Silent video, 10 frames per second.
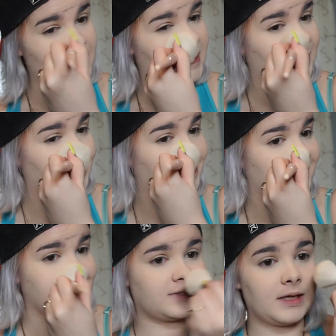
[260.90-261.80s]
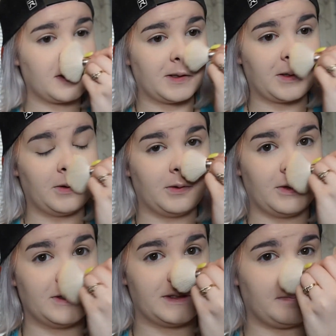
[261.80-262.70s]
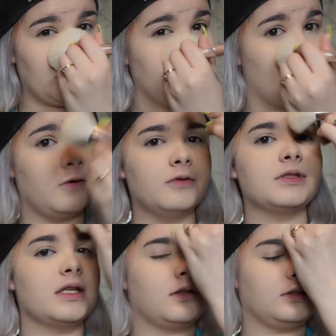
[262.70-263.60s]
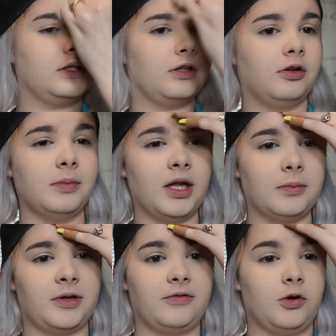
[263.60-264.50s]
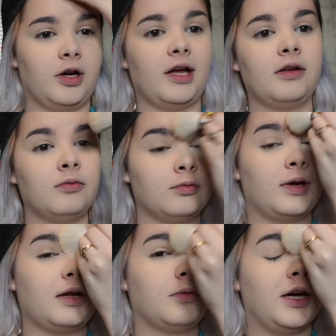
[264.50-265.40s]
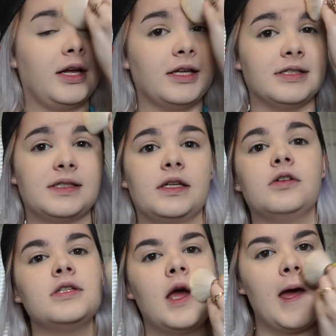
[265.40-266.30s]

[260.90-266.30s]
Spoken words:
I'm gonna set the corners of my nose and a little bit on my forehead right where I concealed.